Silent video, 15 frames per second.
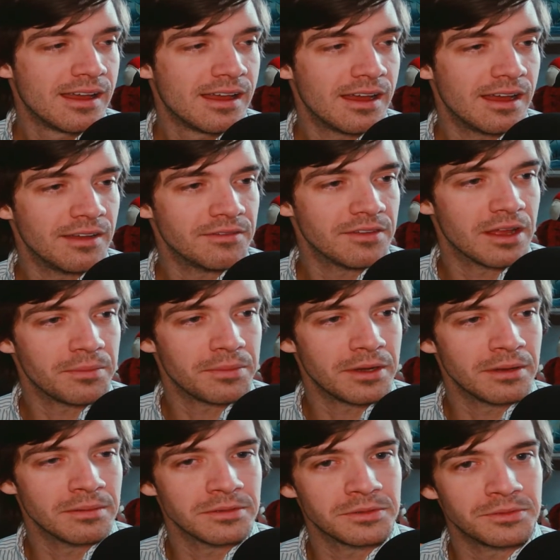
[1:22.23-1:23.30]
I have not been
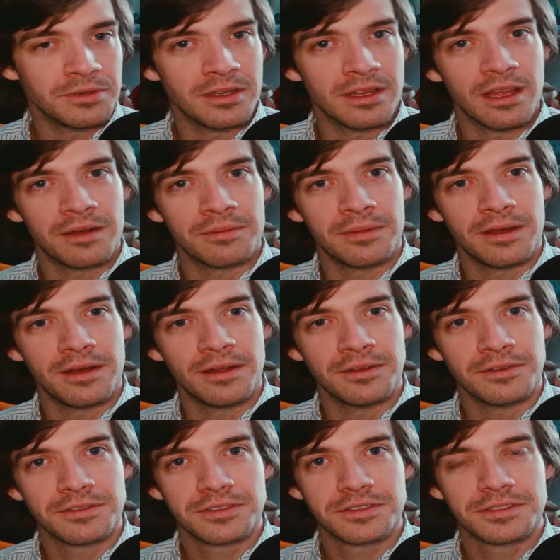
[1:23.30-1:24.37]
able to breathe out of my
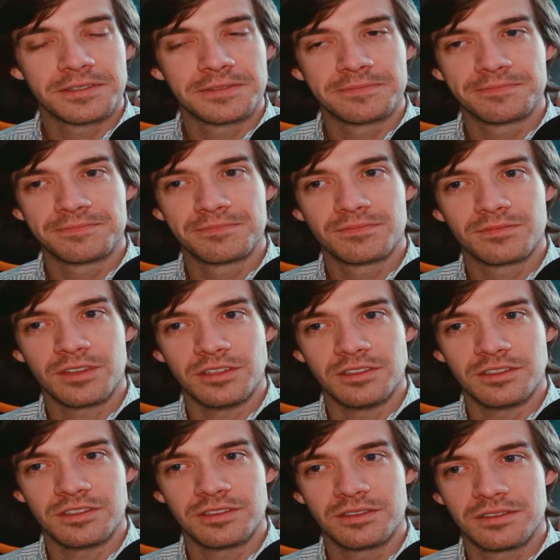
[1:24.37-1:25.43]
nose. And
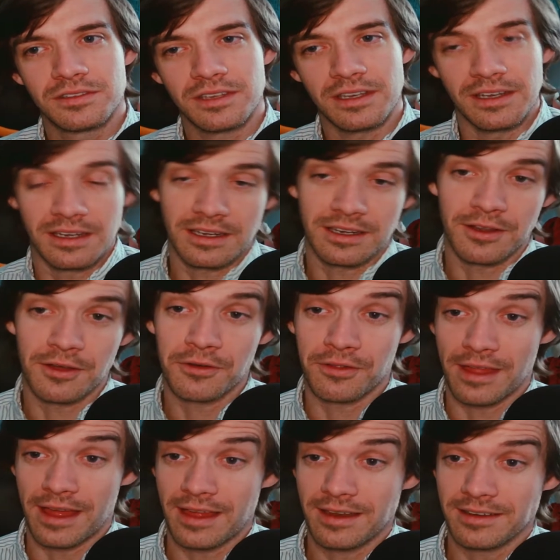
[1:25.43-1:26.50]
didn't know
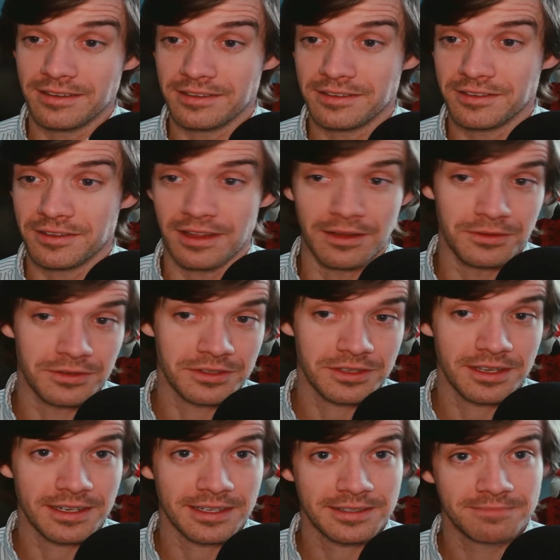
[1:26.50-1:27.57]
that until I was
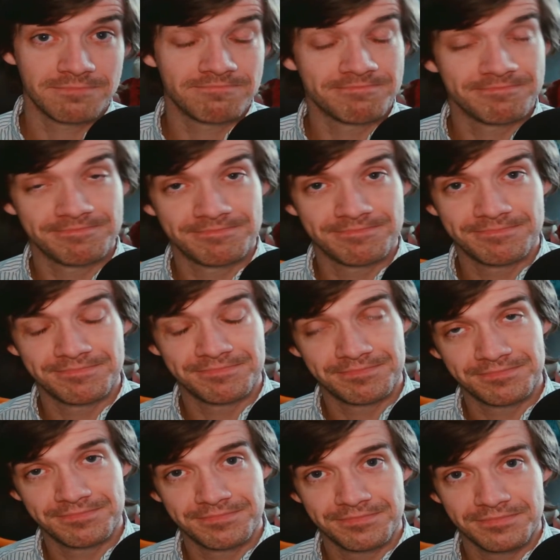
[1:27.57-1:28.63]
like
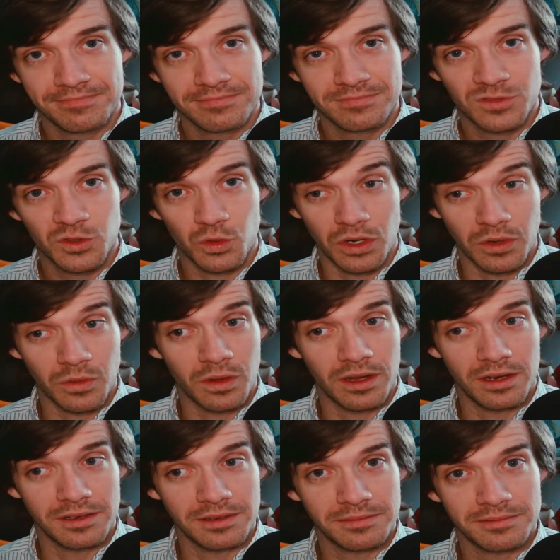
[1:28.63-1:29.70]

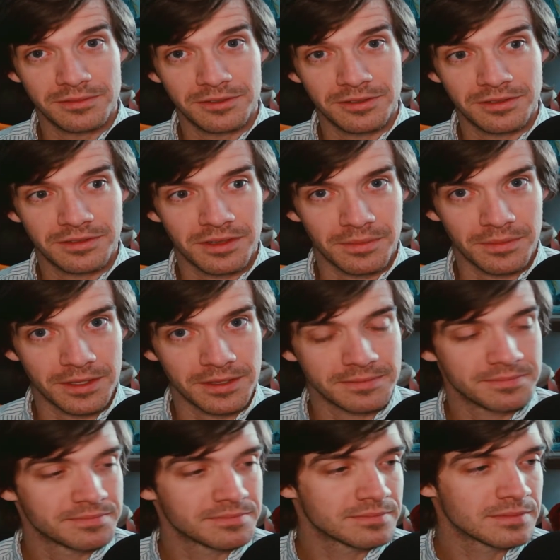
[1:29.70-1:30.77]
21 or something.
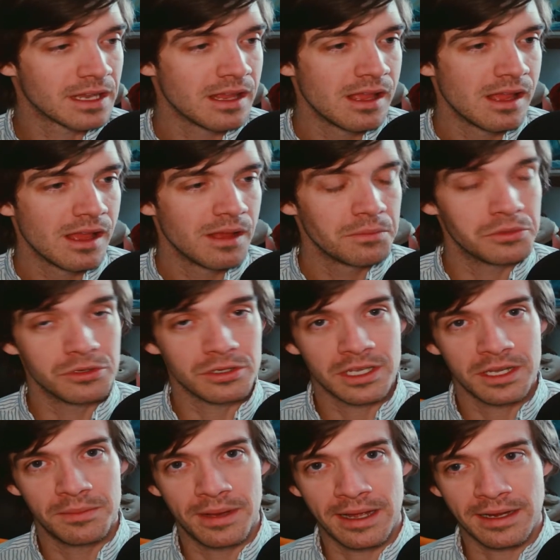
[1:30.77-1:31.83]
But
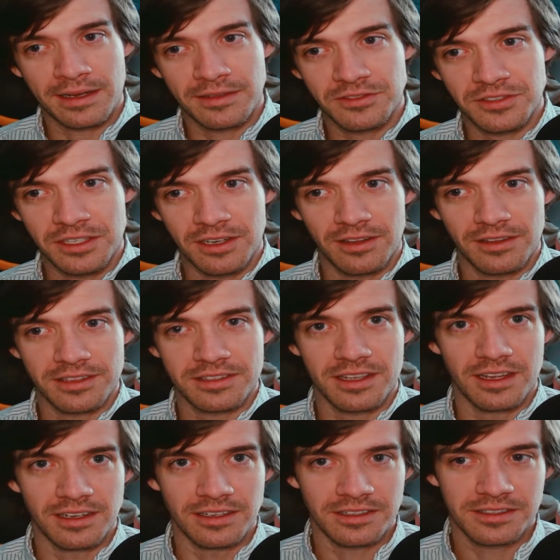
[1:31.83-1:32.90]
looking back, I've seen all the
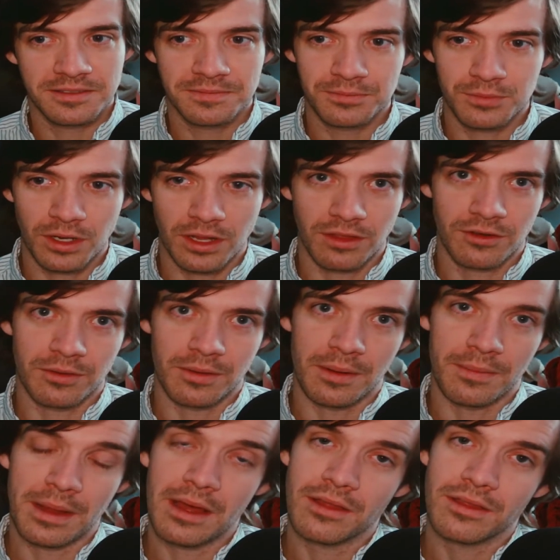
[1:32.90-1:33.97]
signs. Breathing through my
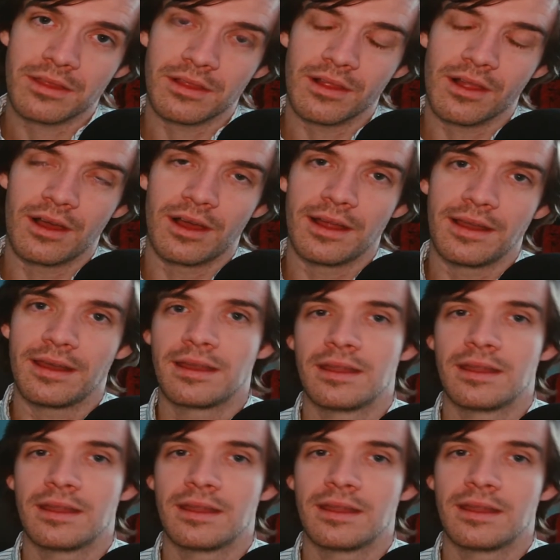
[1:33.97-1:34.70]
mouth a lot.